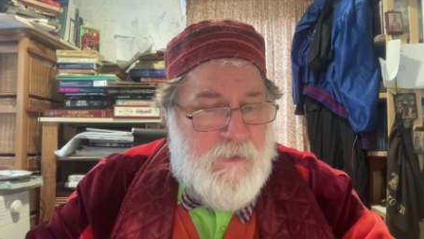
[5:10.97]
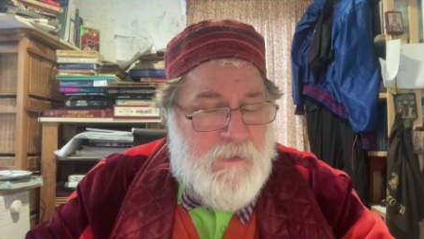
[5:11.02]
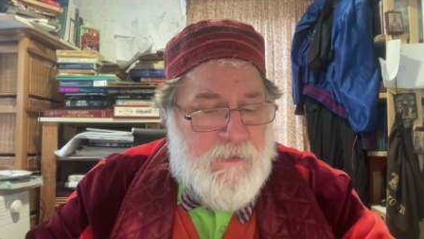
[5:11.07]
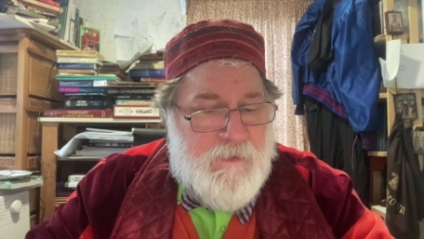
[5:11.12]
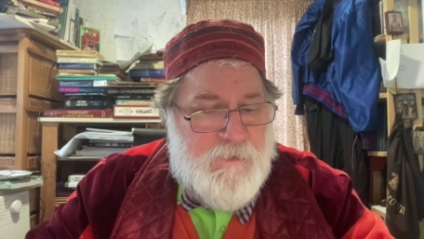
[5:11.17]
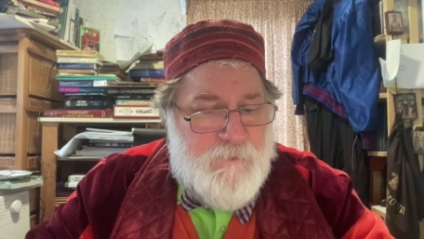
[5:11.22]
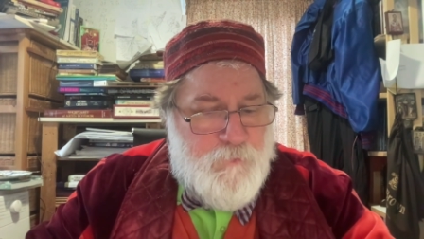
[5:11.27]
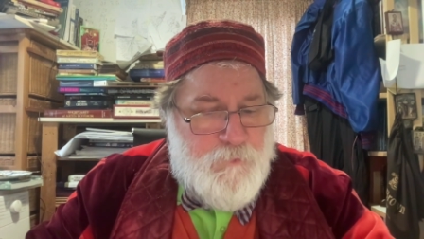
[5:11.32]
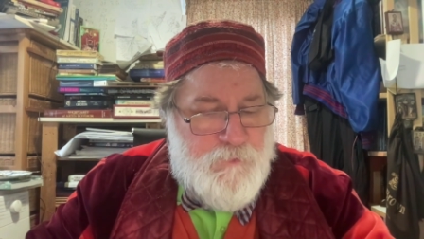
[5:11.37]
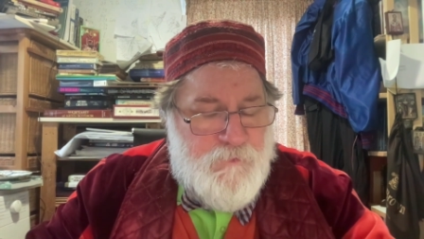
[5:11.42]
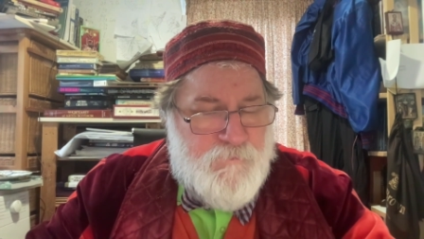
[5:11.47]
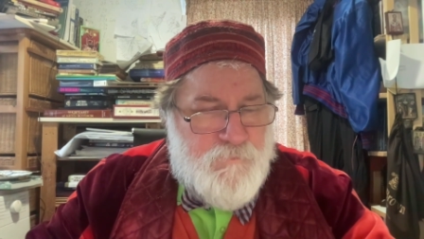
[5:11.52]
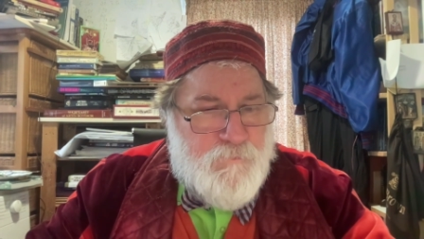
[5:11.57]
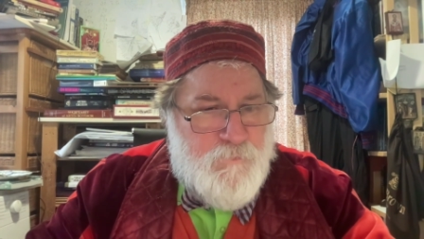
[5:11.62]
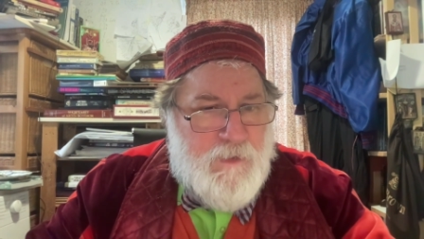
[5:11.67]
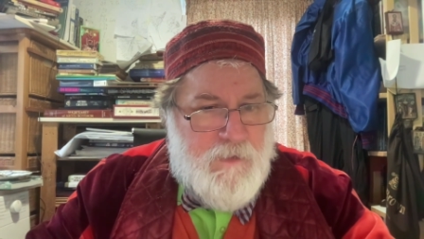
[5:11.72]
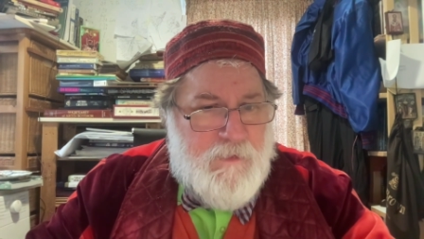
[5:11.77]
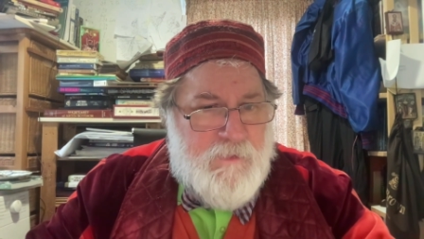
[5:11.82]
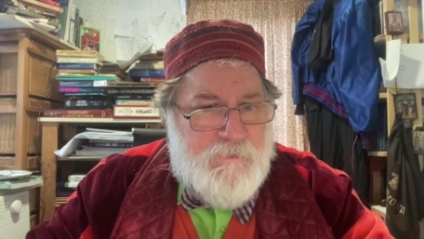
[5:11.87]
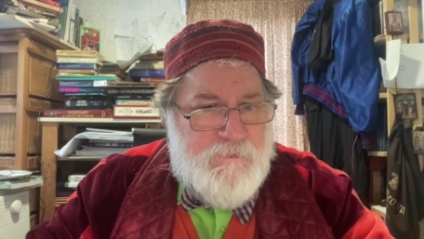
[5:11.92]
and
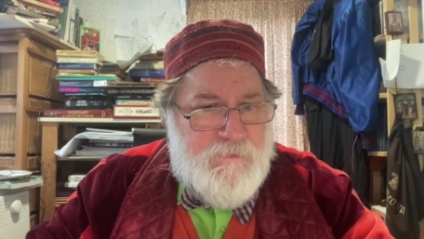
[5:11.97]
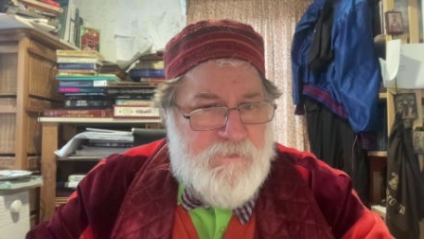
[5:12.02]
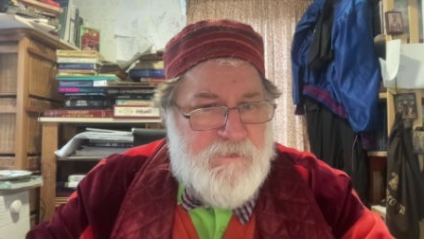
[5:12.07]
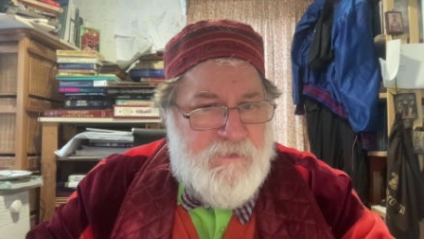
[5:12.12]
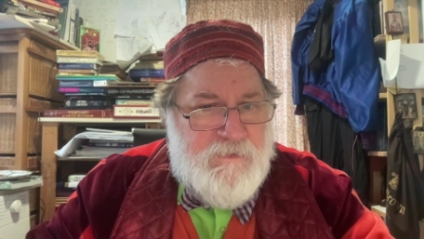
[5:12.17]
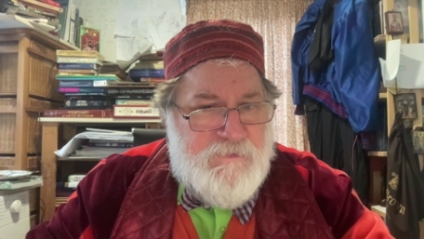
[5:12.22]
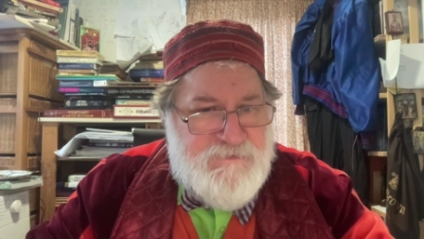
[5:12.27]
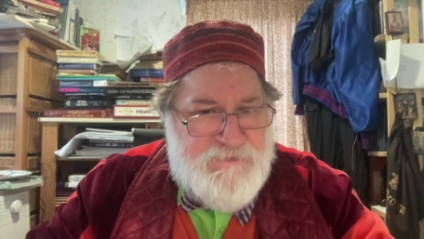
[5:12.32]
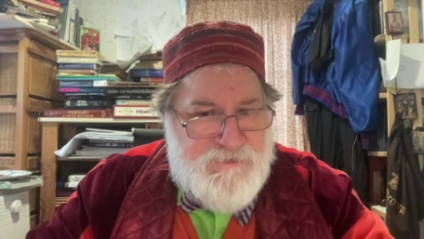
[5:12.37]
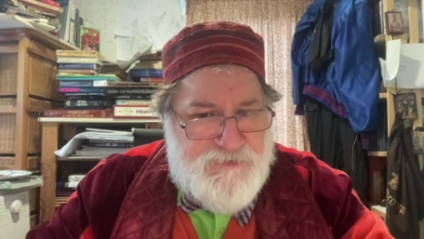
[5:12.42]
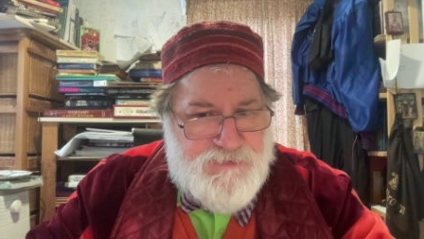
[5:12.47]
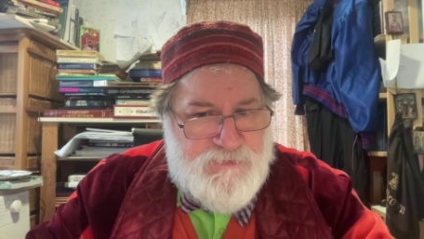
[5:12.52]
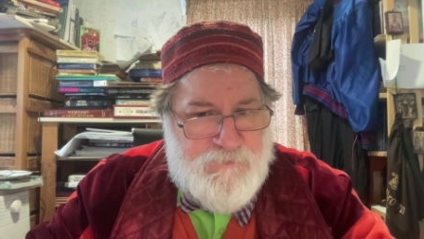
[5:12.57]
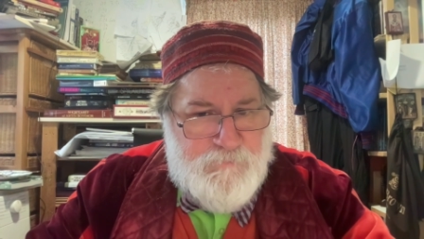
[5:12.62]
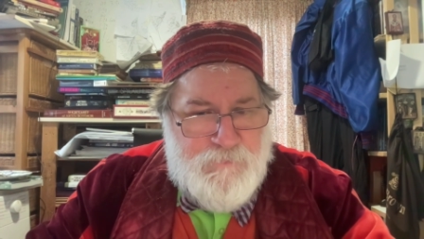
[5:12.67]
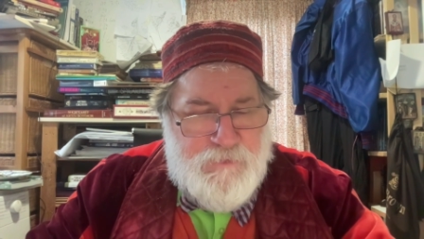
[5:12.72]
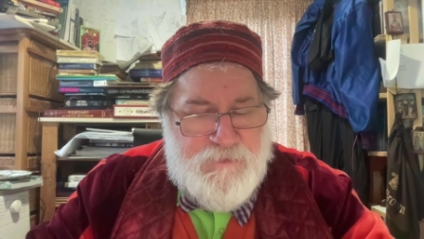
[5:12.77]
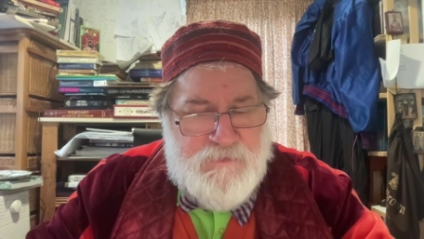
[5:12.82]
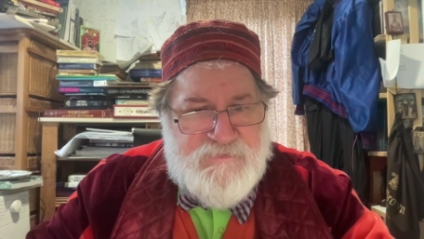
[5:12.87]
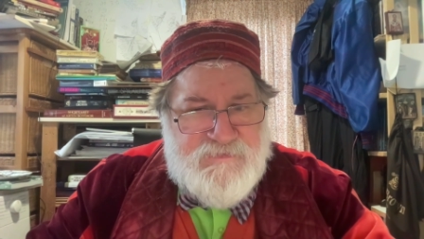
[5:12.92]
worthwhile
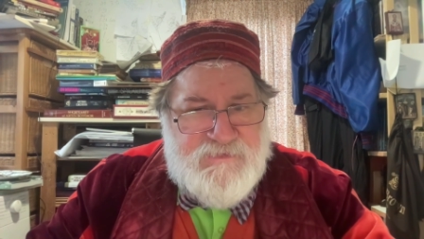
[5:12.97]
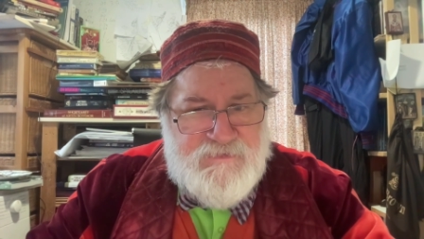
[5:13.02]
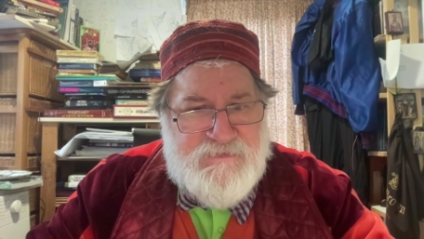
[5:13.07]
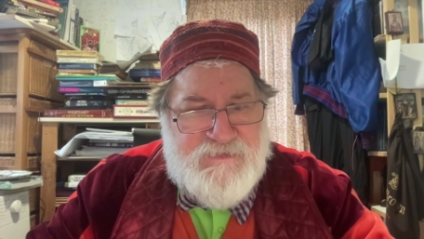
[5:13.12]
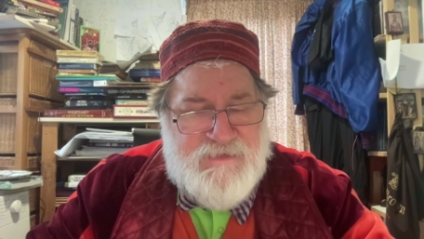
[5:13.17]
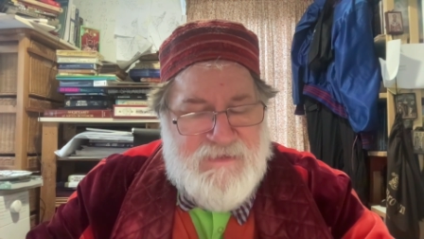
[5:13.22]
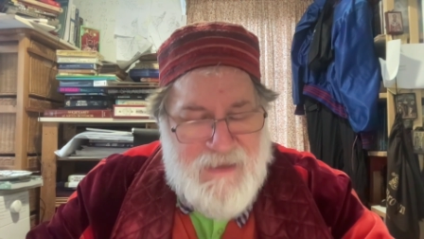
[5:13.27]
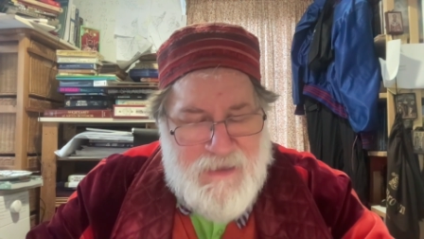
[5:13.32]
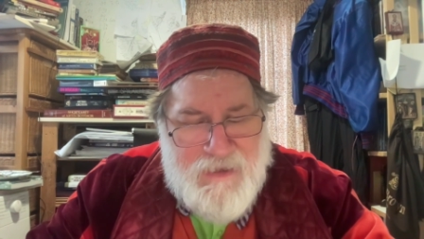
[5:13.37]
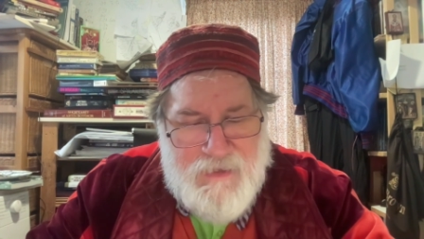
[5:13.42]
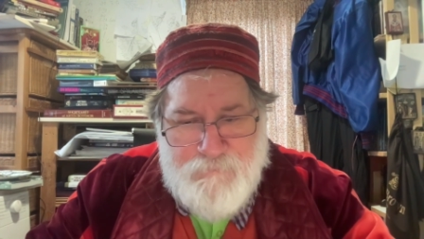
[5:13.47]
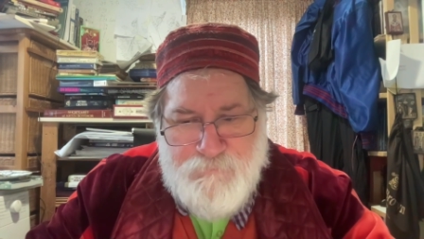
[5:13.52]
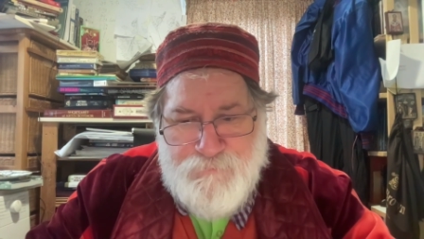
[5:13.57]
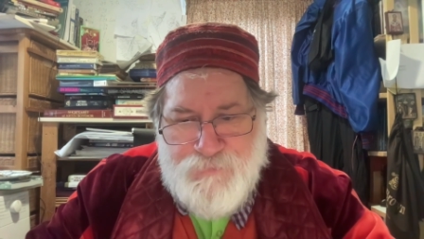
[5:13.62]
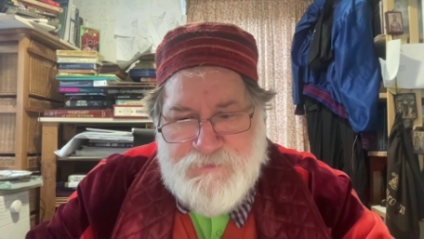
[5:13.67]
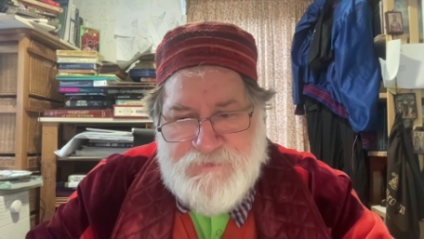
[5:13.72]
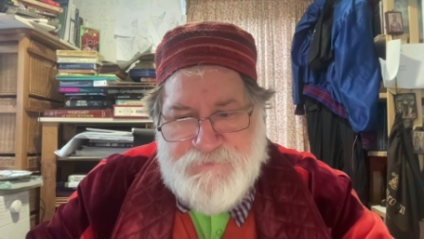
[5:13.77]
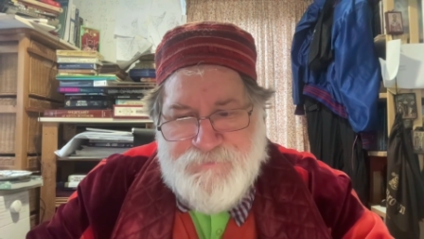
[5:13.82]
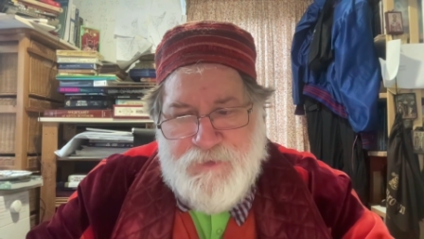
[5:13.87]
addition because it again puts